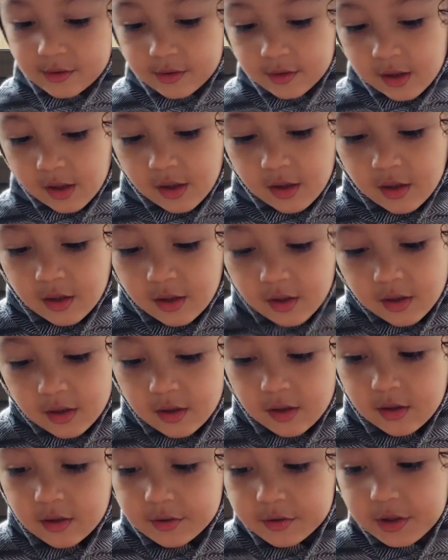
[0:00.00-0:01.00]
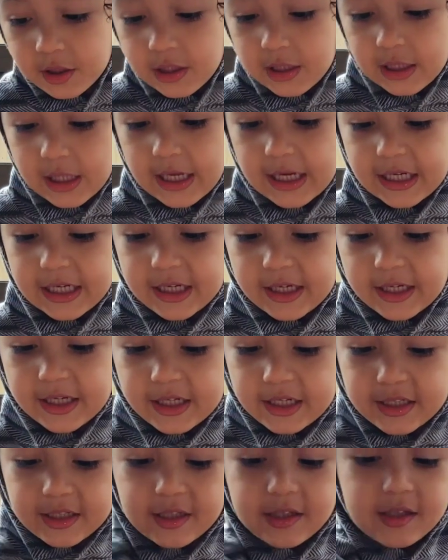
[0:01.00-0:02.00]
all of those, and they're gonna
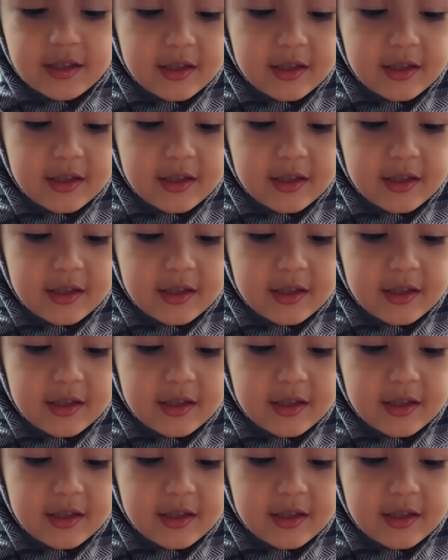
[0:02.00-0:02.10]
stick